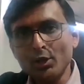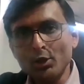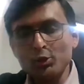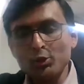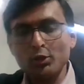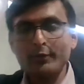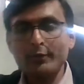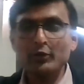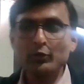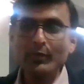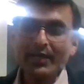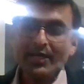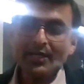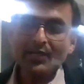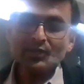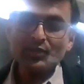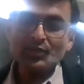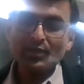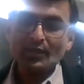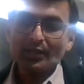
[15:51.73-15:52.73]
So which
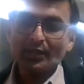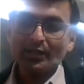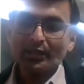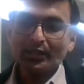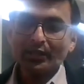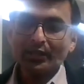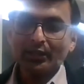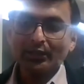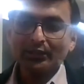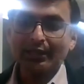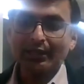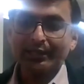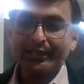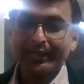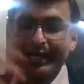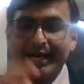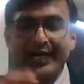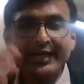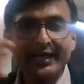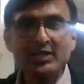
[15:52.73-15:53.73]
means the
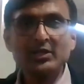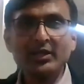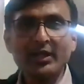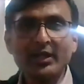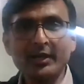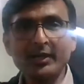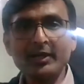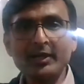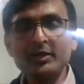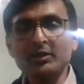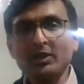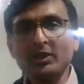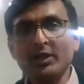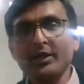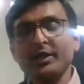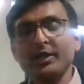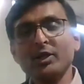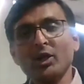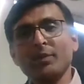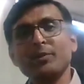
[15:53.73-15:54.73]
greatest
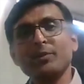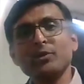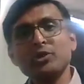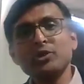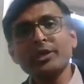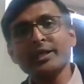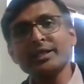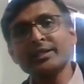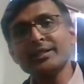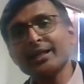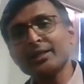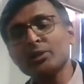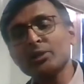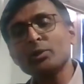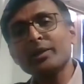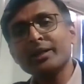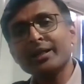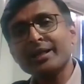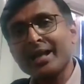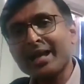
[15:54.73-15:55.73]
career opportunity that
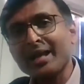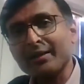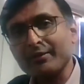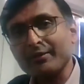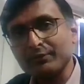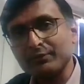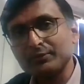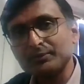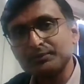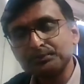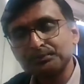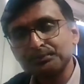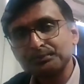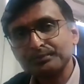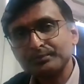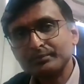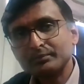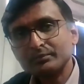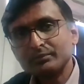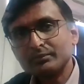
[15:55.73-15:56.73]
you can have
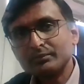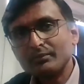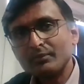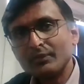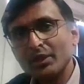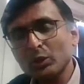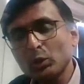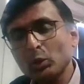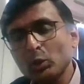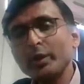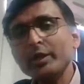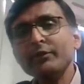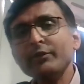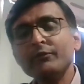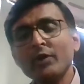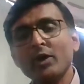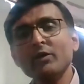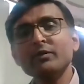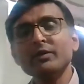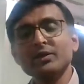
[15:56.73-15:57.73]
going
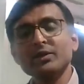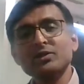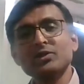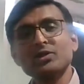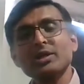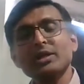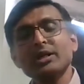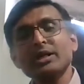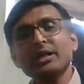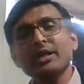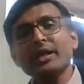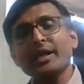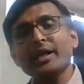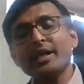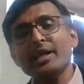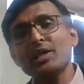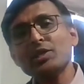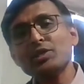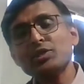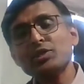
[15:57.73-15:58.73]
forwards
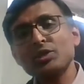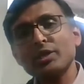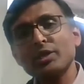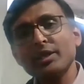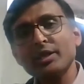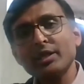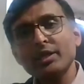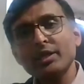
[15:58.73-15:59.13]
is